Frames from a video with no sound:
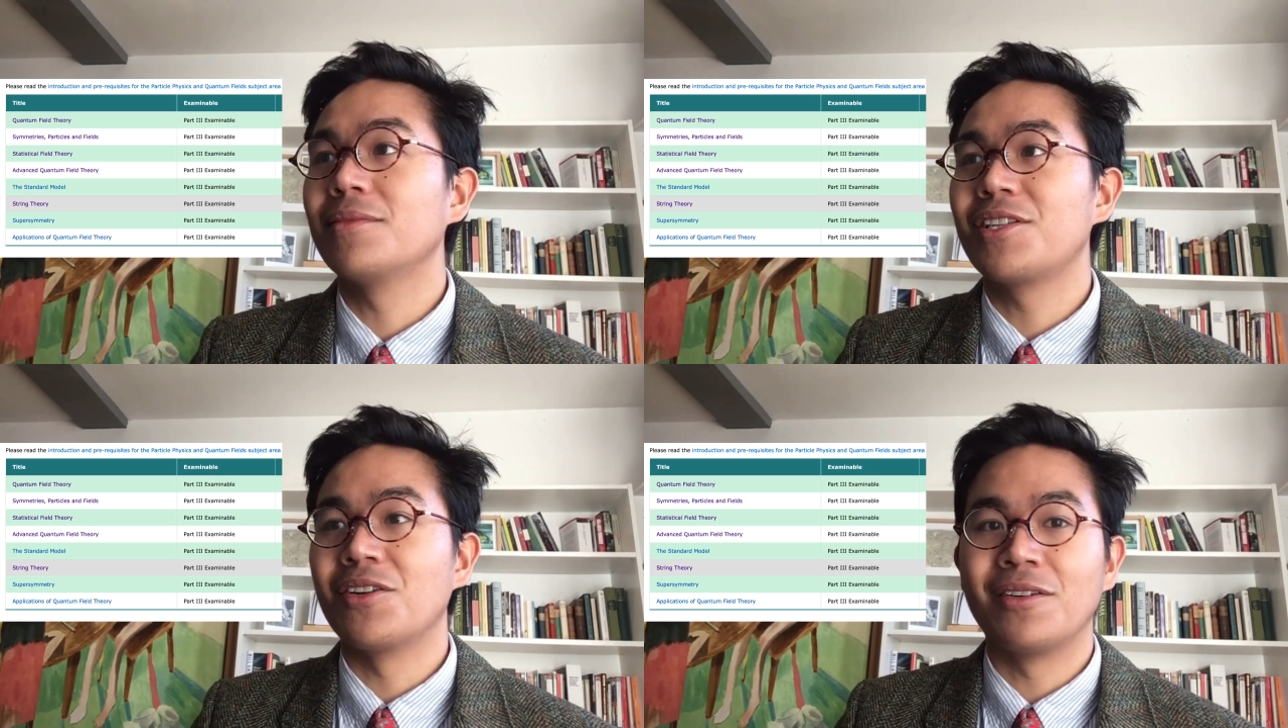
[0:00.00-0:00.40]

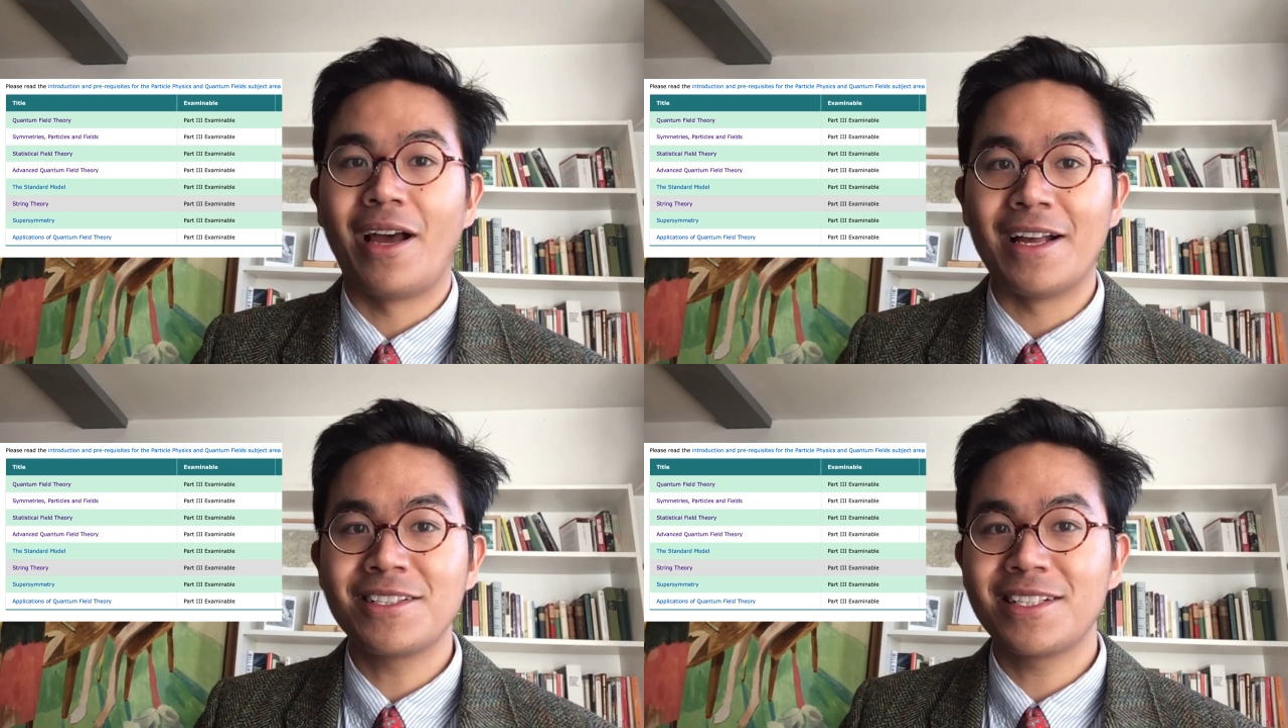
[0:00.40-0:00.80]
So
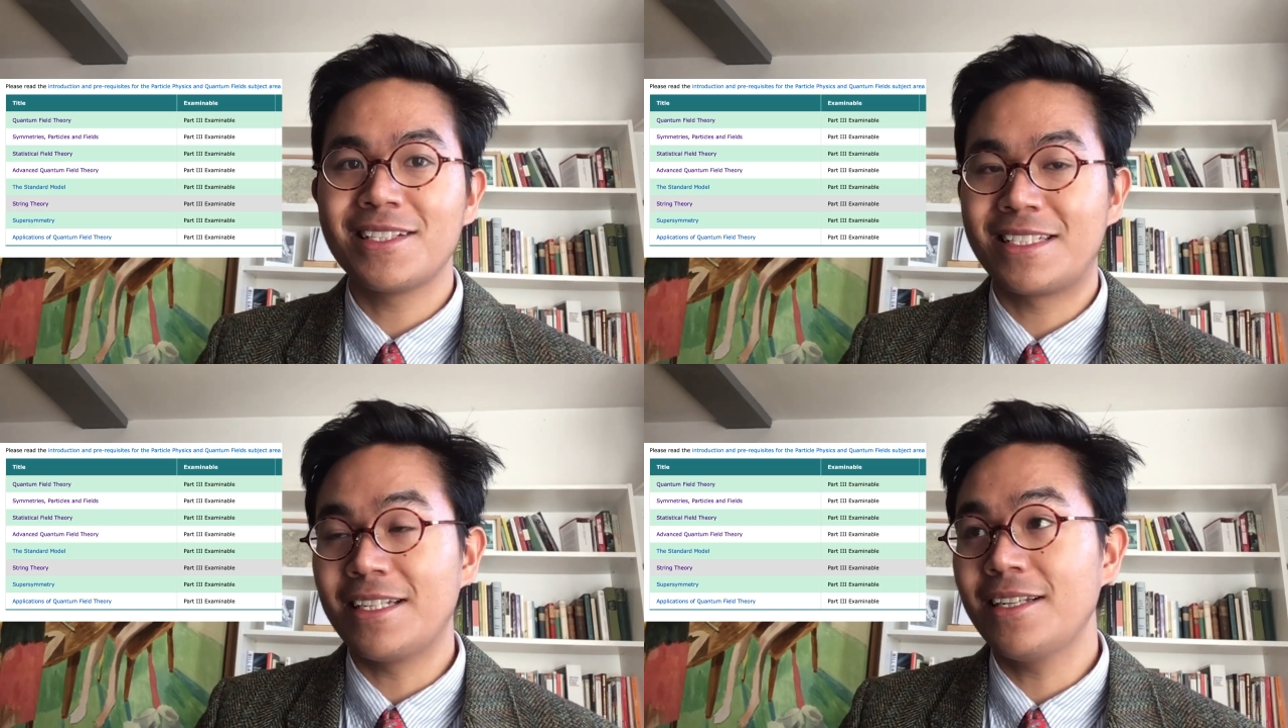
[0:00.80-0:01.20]
as you can
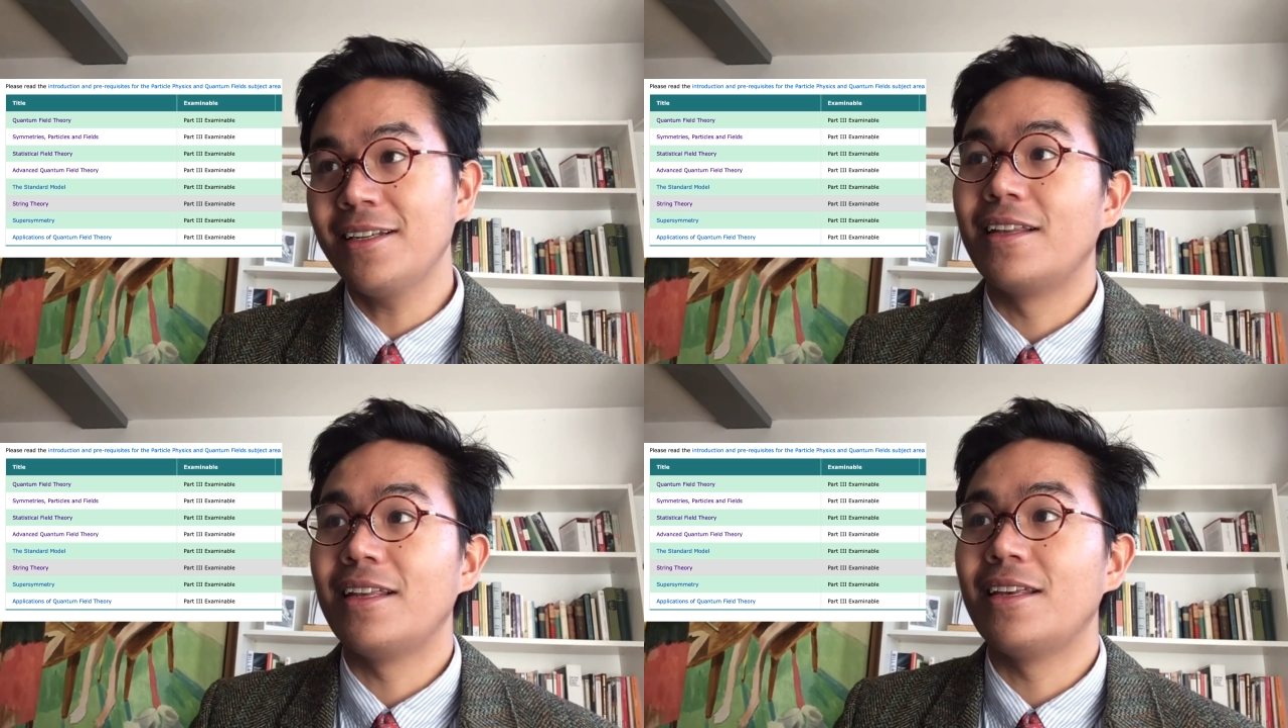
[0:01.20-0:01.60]
see,
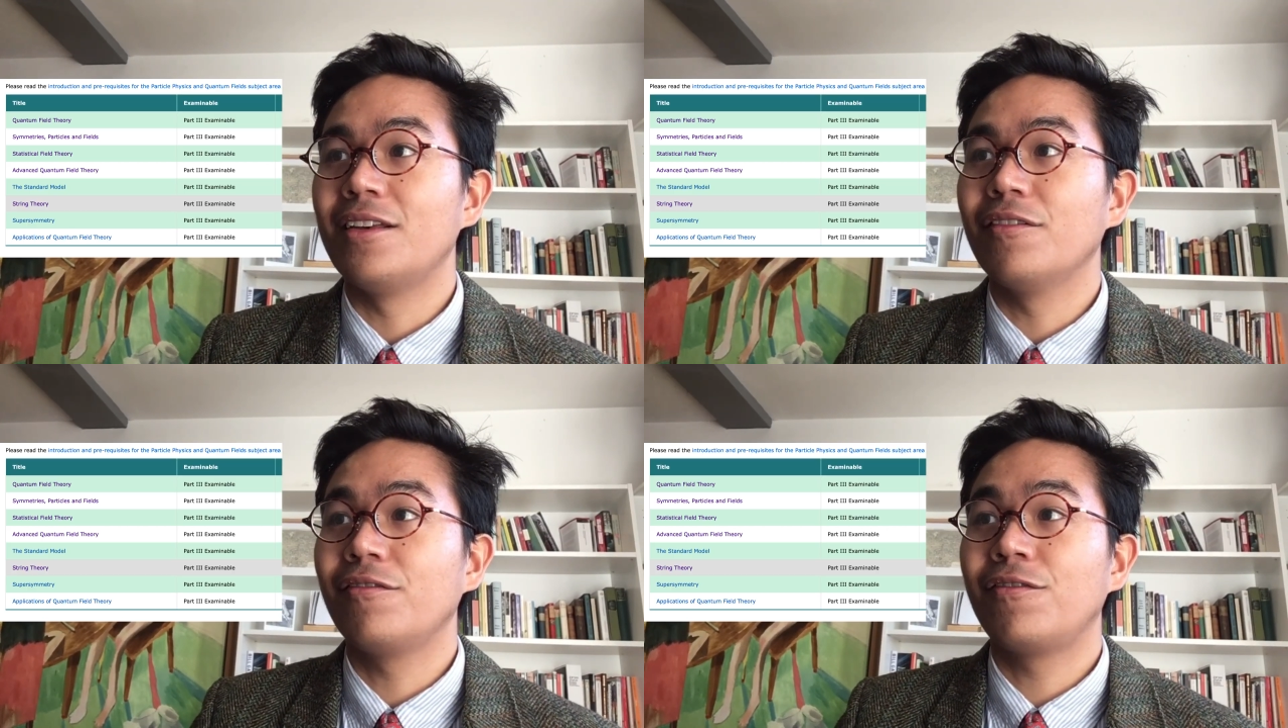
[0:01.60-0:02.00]

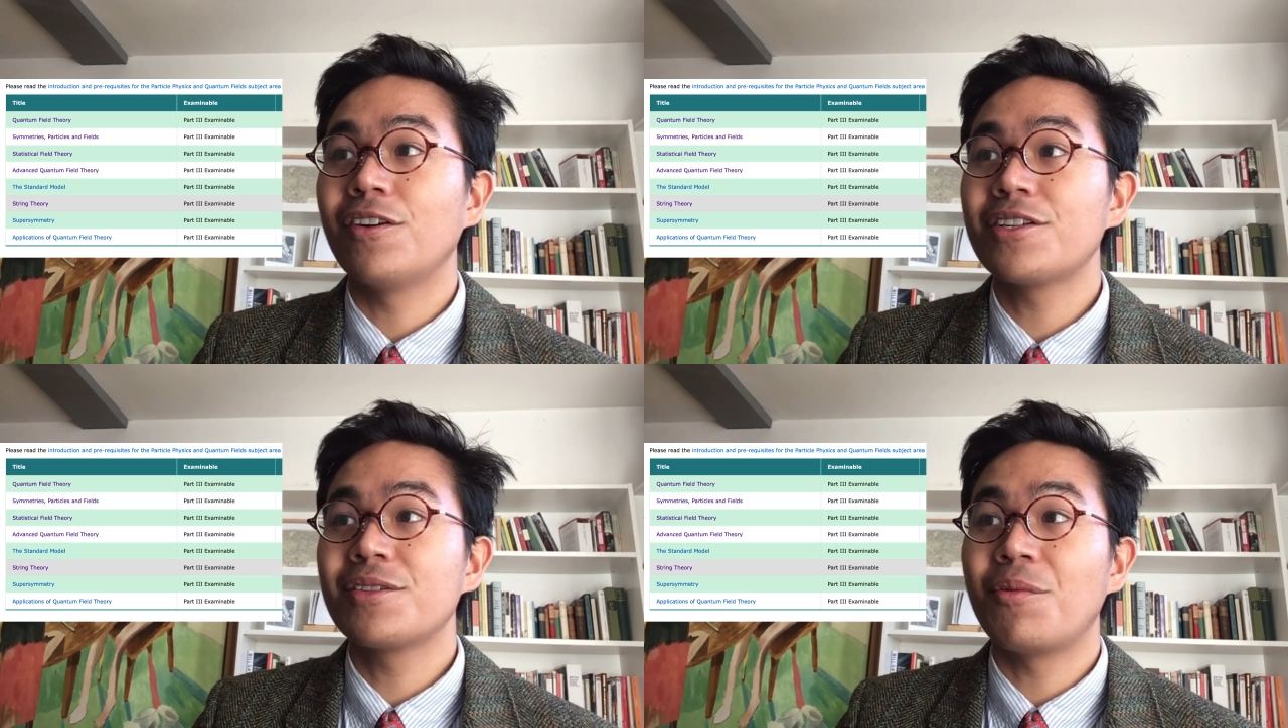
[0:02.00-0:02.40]
the
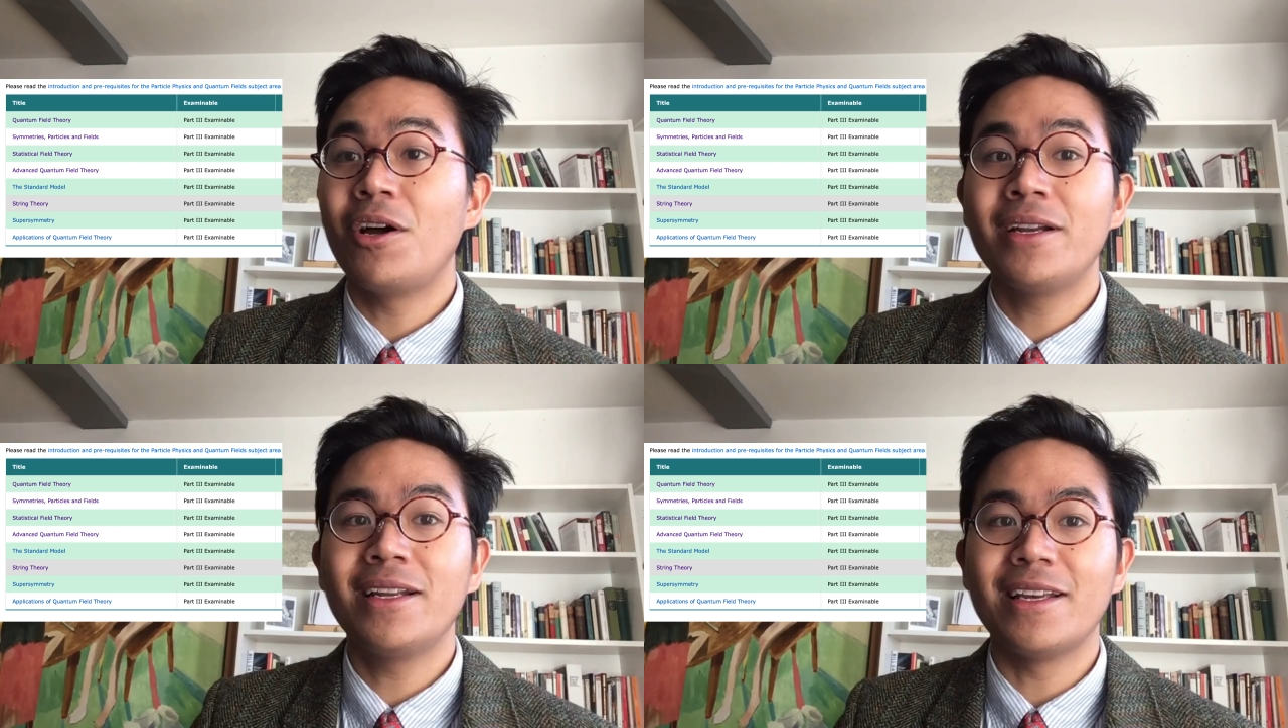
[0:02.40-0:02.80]
first
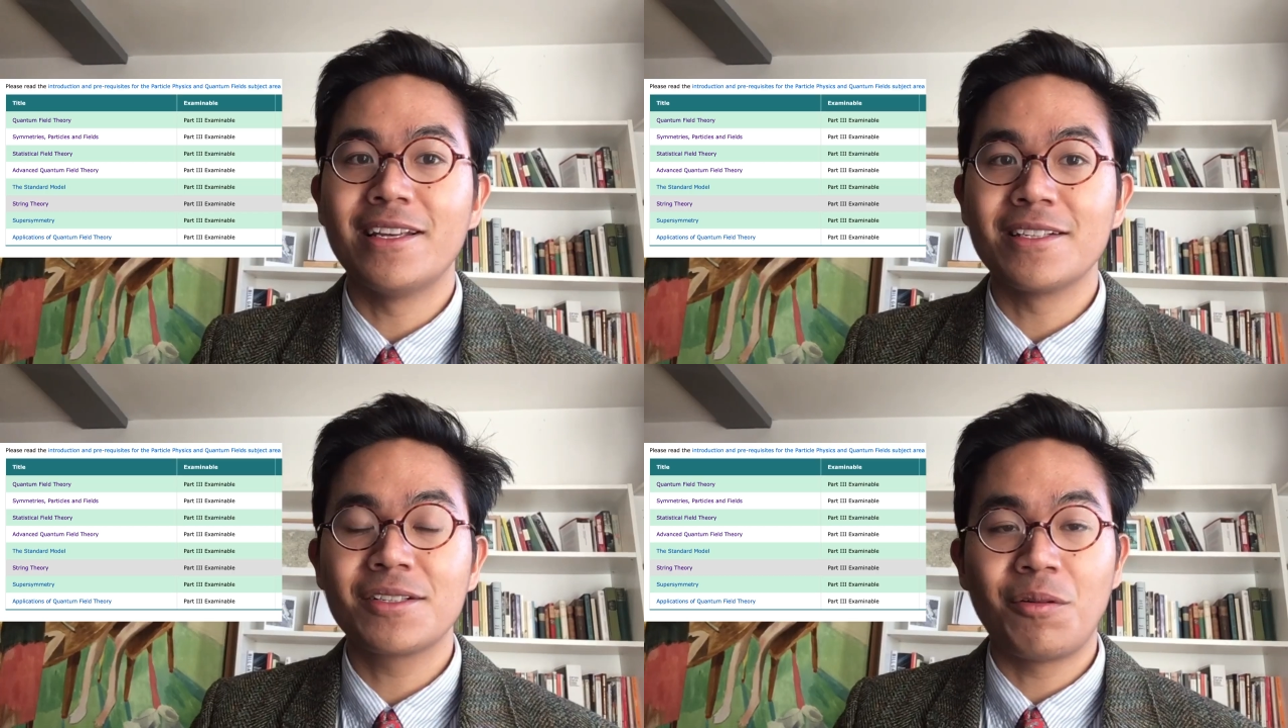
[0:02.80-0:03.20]
one
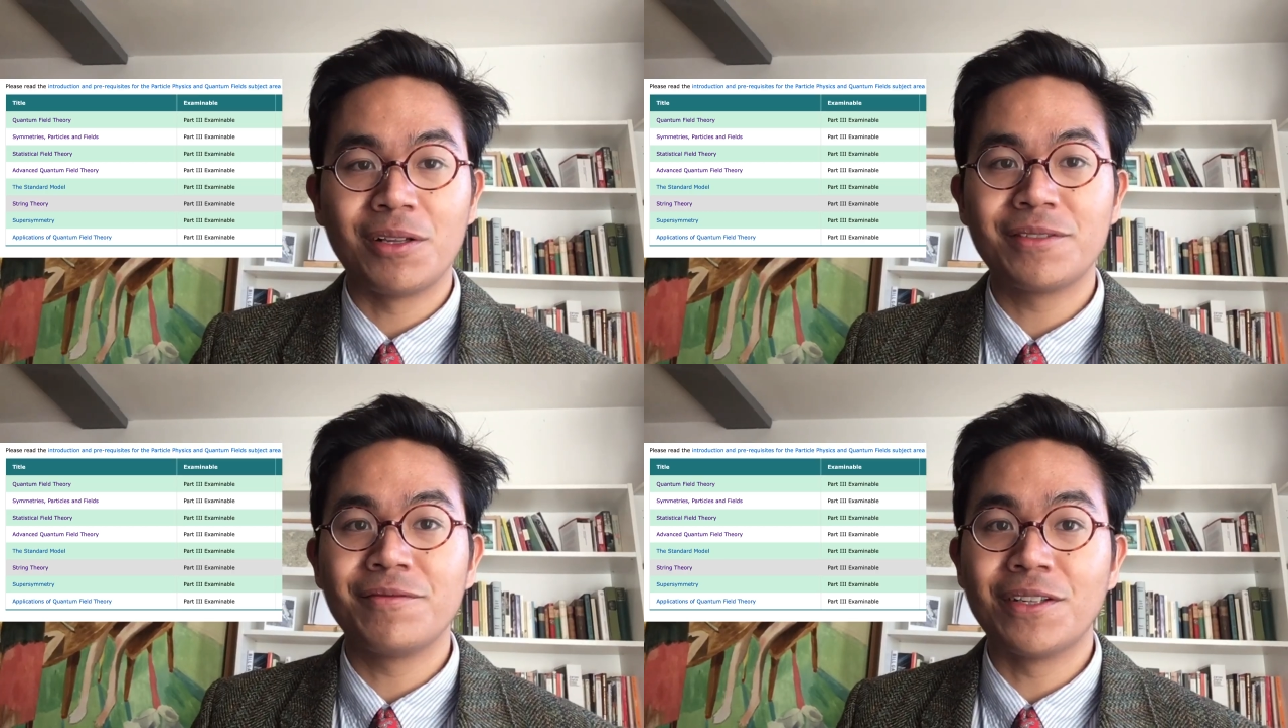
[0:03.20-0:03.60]
is
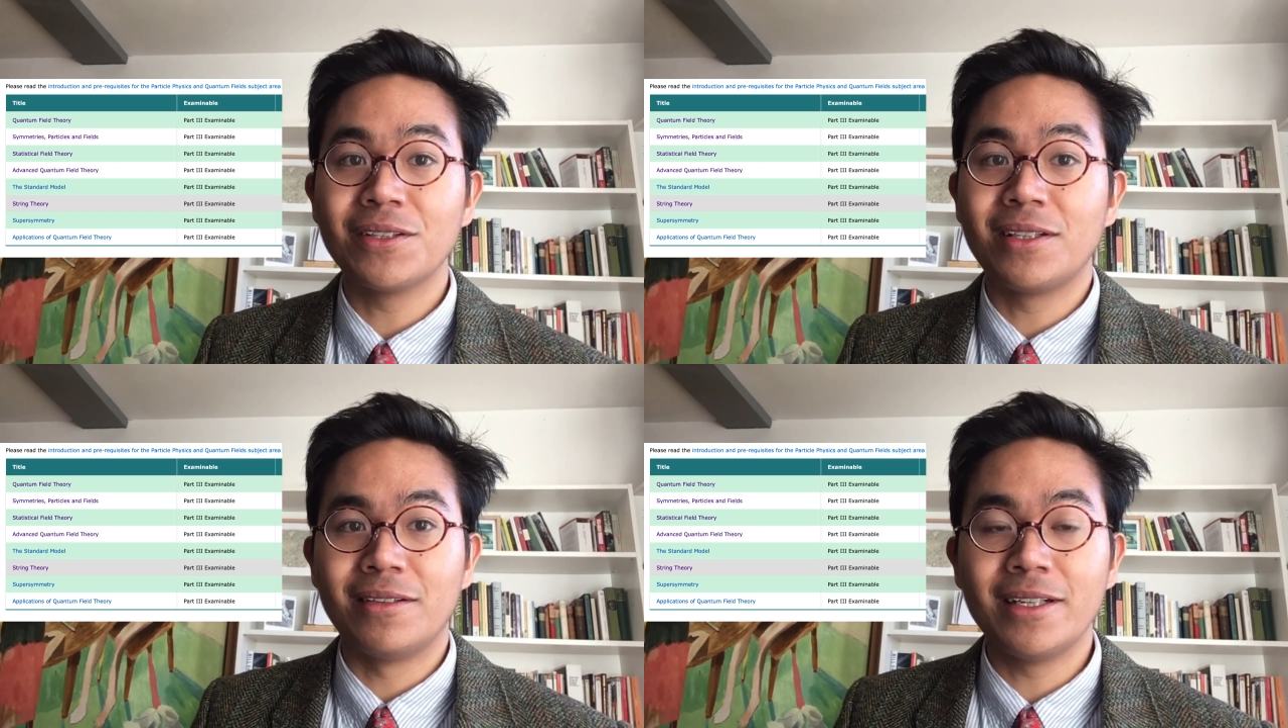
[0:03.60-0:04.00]
quantum
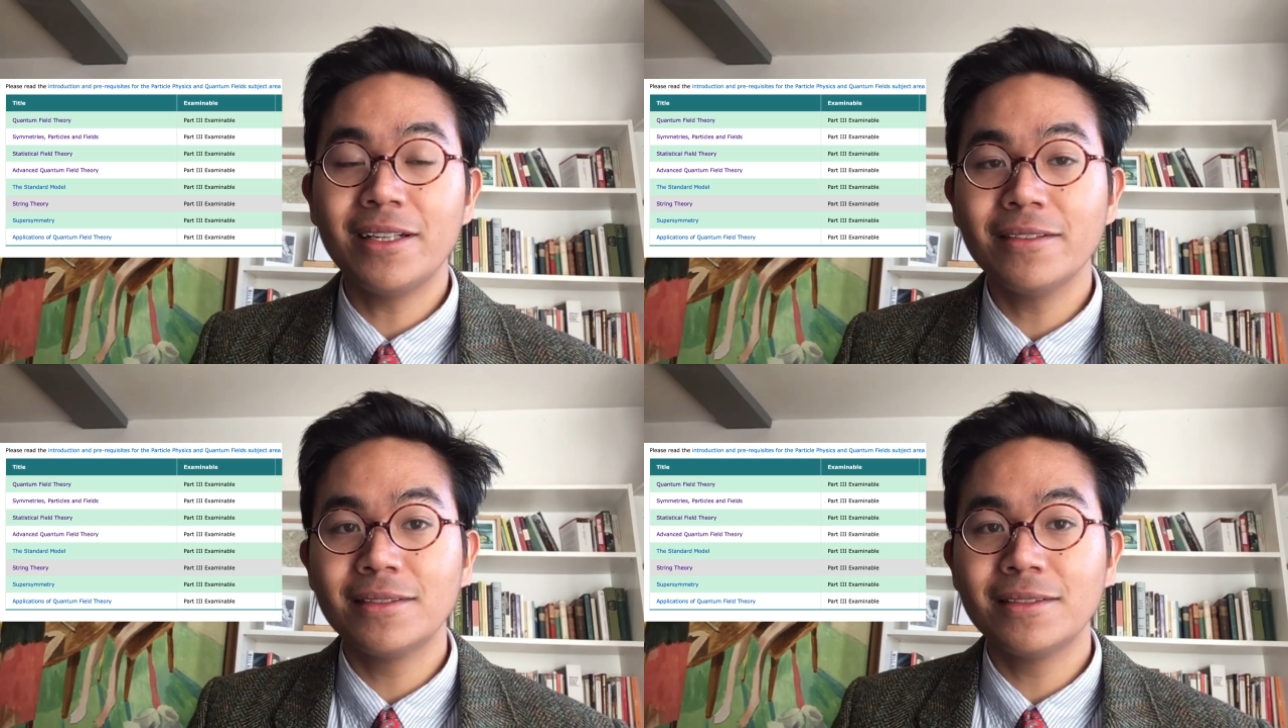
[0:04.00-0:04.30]
field theory.